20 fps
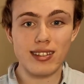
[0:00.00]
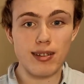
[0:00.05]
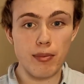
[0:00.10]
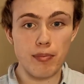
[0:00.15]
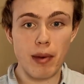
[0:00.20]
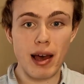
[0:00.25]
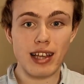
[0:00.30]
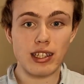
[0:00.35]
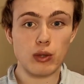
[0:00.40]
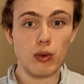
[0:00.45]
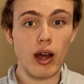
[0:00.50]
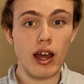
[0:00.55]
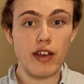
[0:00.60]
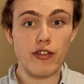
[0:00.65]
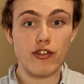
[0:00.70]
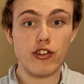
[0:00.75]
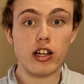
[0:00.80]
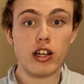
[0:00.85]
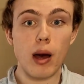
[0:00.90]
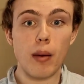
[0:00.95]
the best way
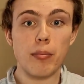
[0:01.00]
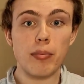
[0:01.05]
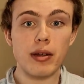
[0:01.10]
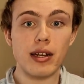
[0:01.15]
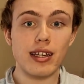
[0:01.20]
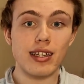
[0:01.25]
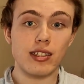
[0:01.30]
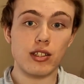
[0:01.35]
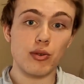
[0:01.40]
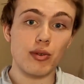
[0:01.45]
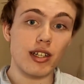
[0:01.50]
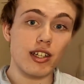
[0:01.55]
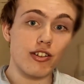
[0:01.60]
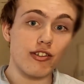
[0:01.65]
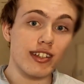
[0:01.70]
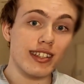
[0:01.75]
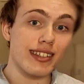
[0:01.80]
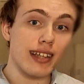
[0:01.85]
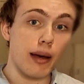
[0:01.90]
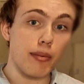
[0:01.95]
for a company to
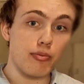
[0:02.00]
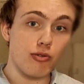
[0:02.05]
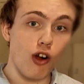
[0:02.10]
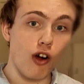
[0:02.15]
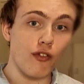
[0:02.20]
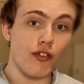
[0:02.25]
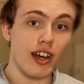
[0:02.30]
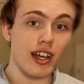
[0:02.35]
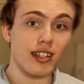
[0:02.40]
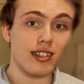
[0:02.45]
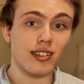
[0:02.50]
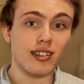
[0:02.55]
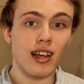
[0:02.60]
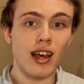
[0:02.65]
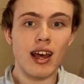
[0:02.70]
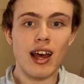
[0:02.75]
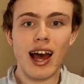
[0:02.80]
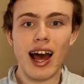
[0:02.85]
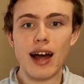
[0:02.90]
increase their profits,